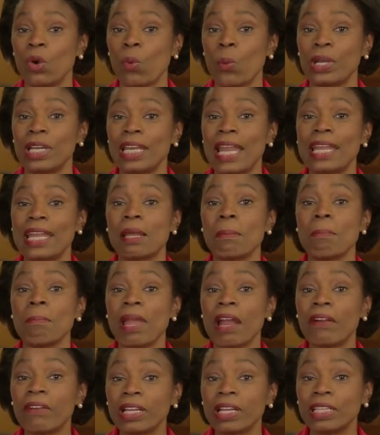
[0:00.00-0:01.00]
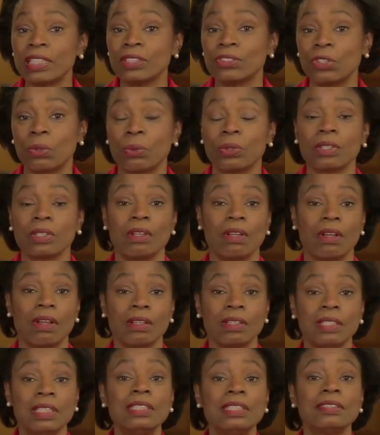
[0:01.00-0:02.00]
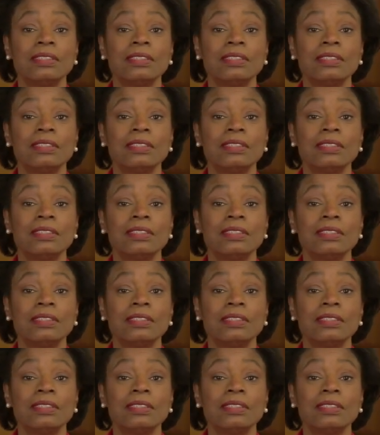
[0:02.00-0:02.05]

when an American tort law,